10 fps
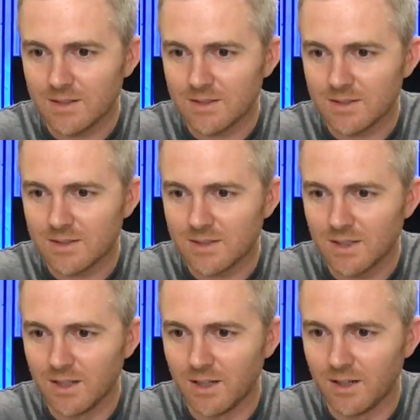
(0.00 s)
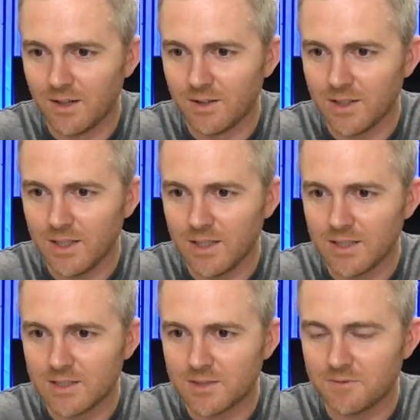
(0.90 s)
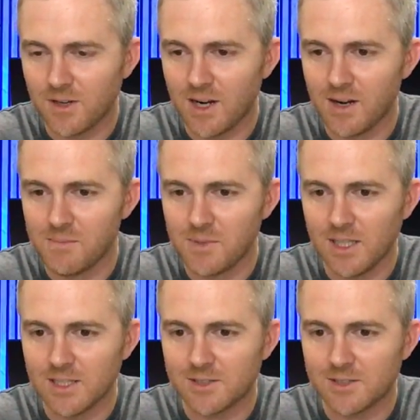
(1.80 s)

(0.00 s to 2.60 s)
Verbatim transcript: So, it's from, it's